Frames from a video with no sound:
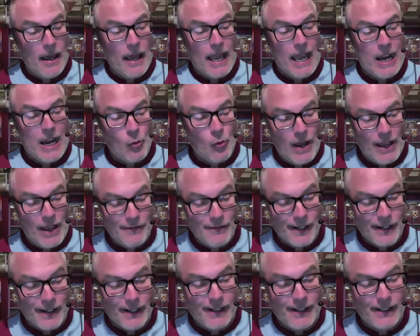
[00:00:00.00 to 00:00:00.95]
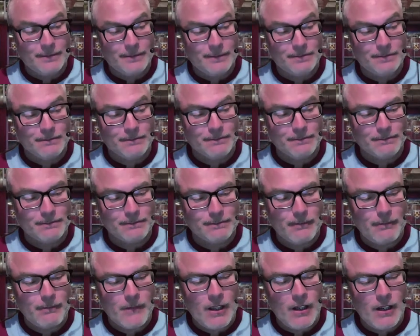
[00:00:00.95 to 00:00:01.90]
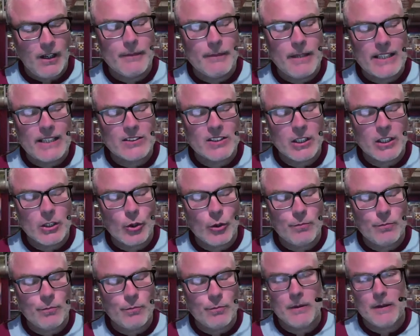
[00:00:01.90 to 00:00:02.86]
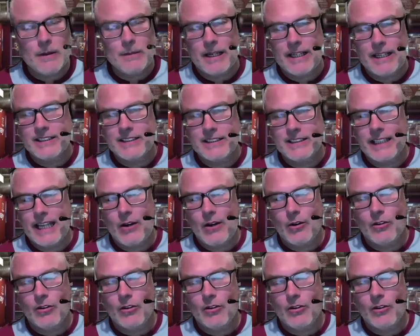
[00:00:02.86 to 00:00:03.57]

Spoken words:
However, I'm guessing you're probably basing that